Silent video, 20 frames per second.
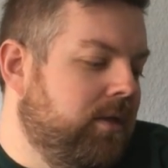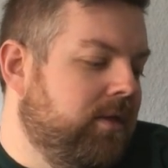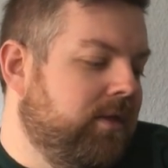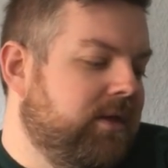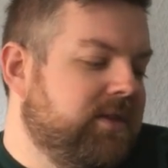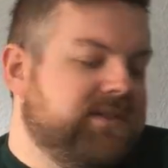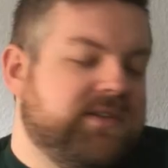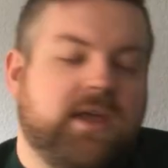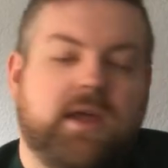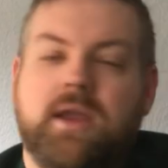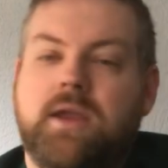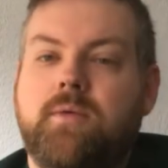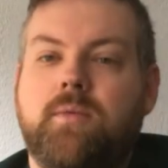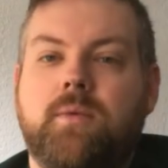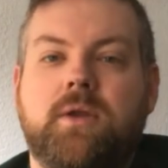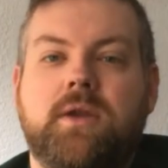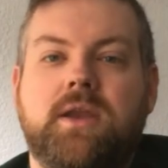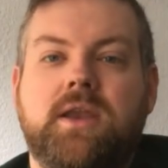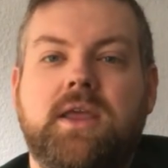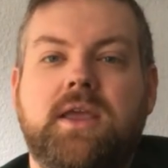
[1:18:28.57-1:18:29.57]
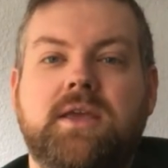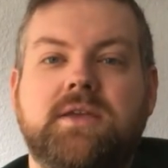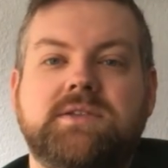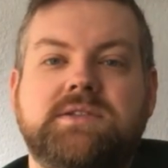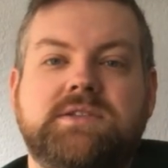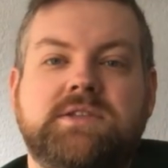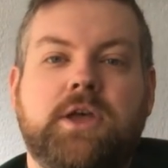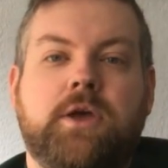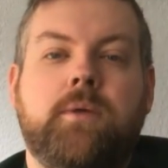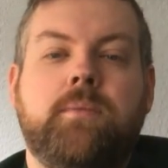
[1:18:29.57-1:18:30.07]
that's kind of what it
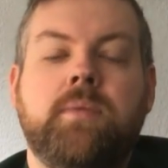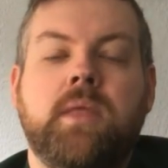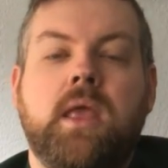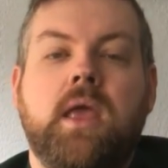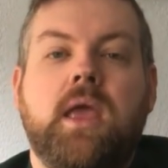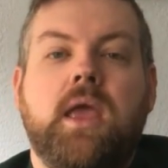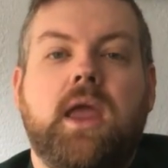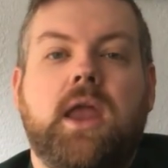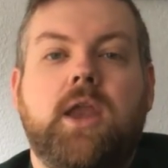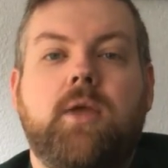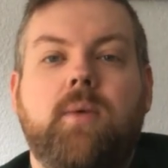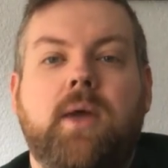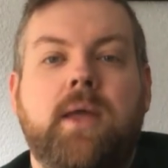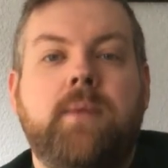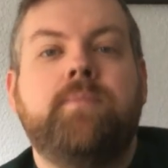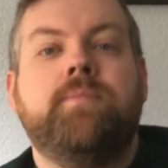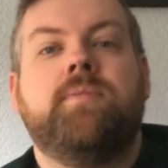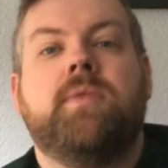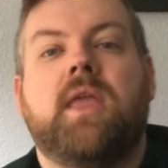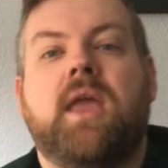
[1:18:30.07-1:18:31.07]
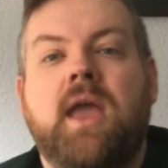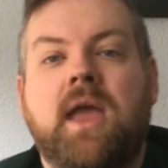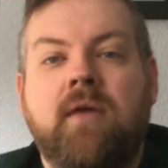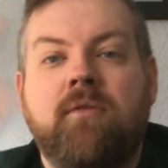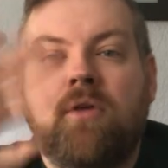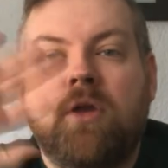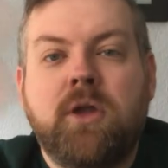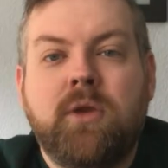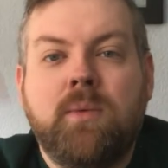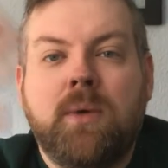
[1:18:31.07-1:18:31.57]
is. So anyway, have
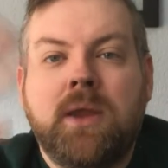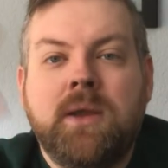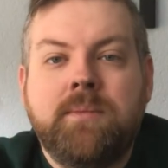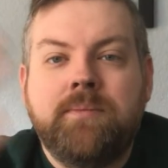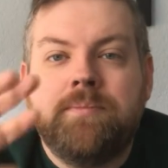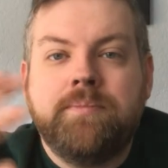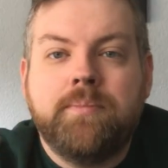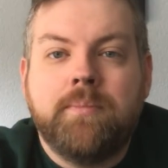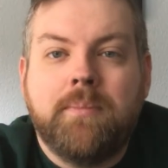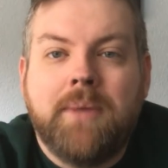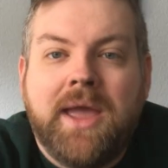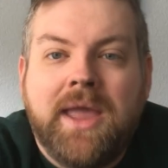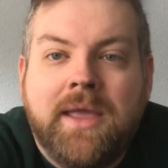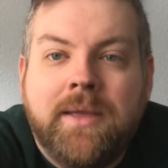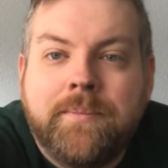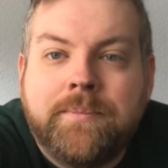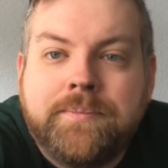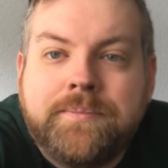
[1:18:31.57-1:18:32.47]
a good one. Bye.